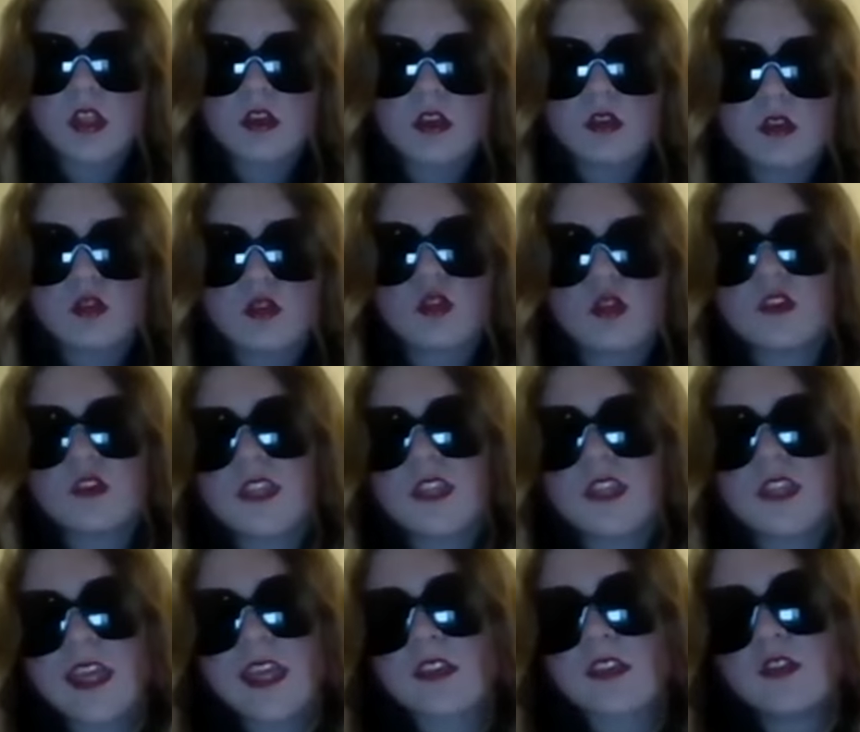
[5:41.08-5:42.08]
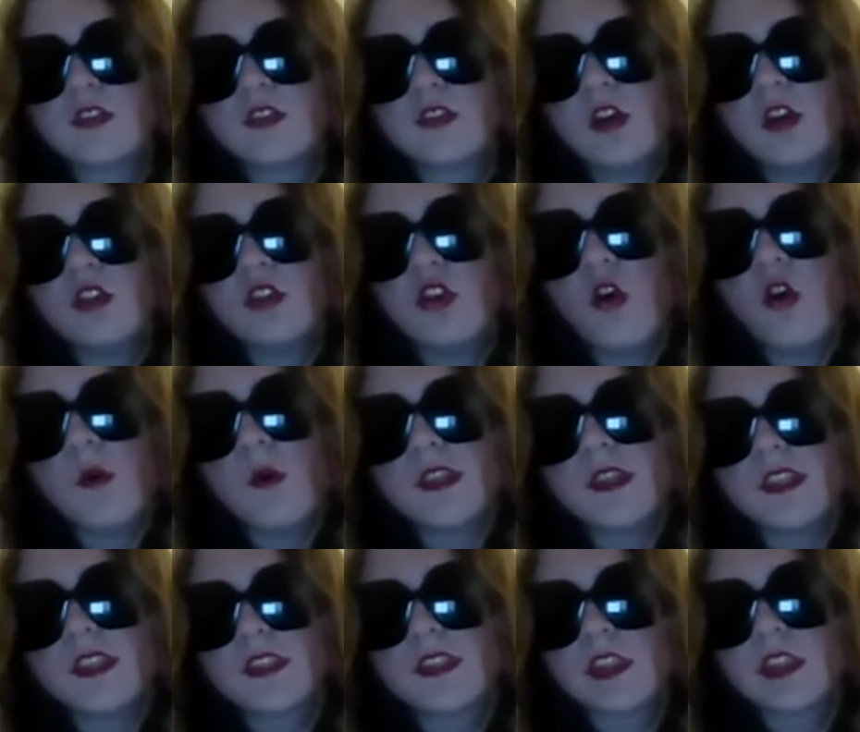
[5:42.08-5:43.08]
Does X not know what is
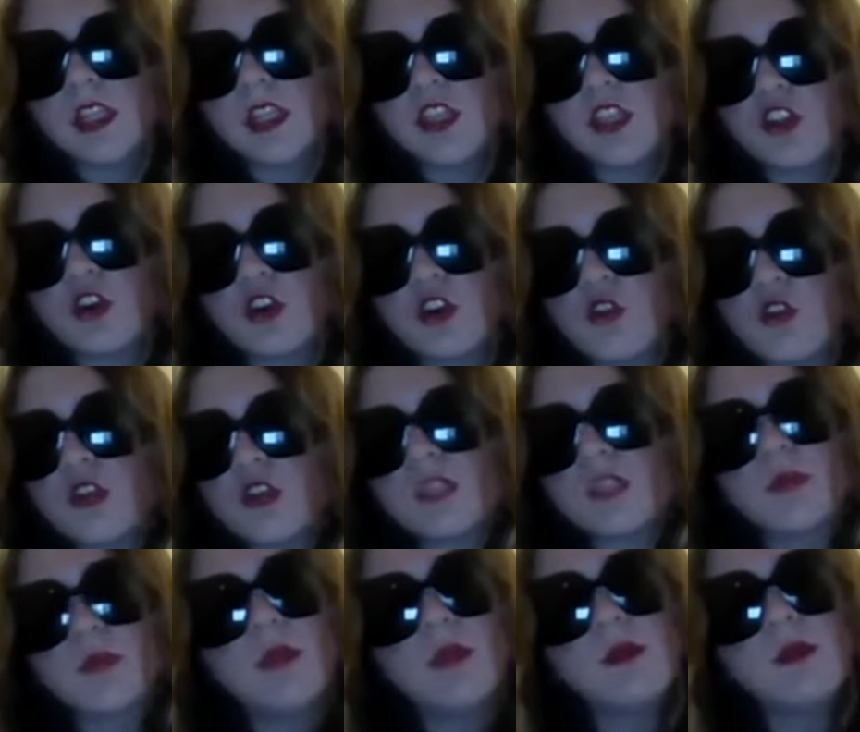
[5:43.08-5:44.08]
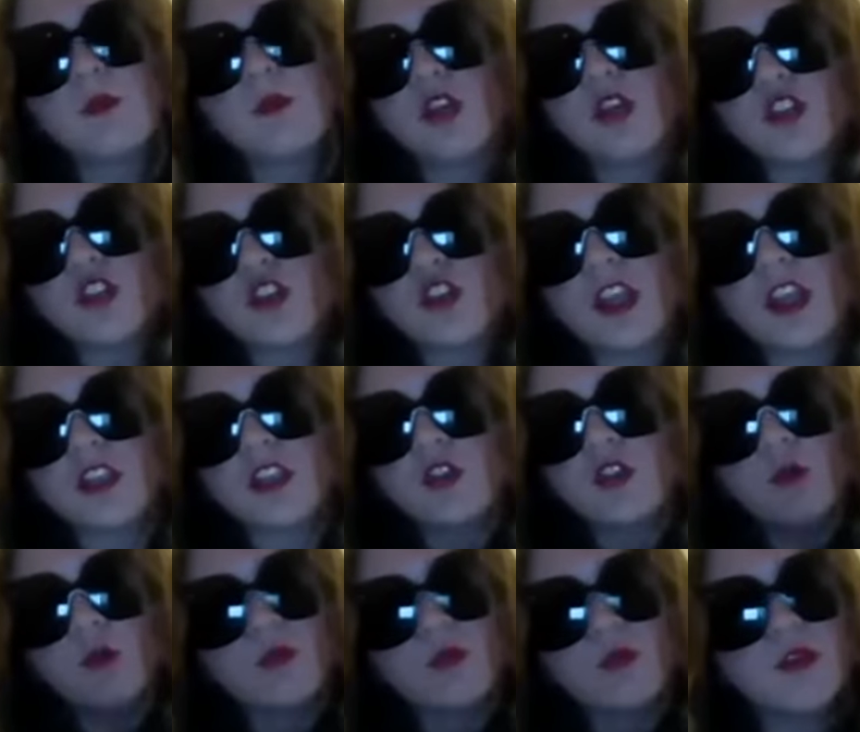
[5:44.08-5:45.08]
glitter, or is baby boy trying to
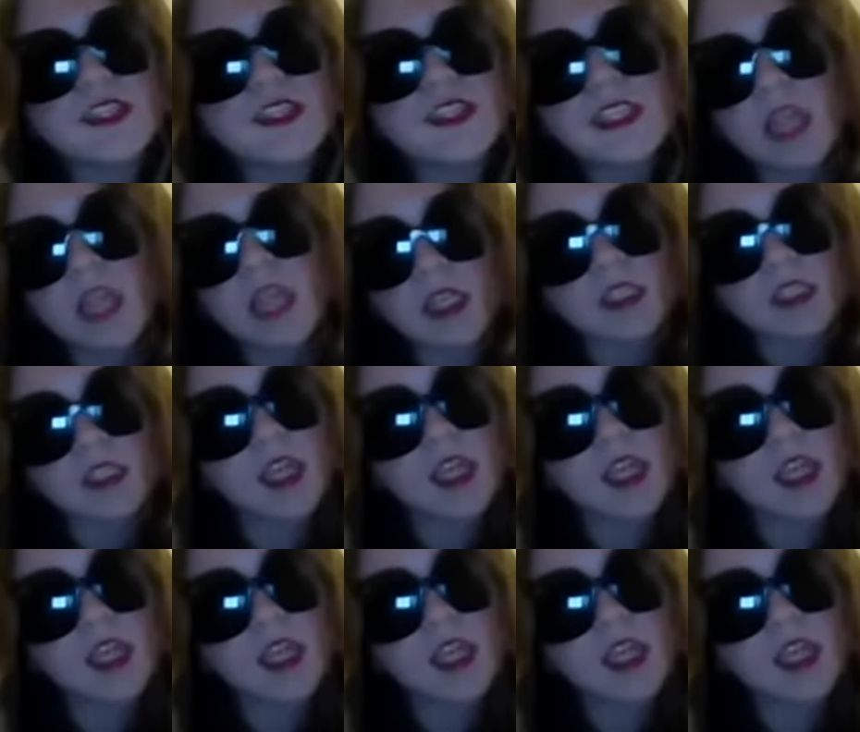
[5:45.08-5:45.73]
poison us?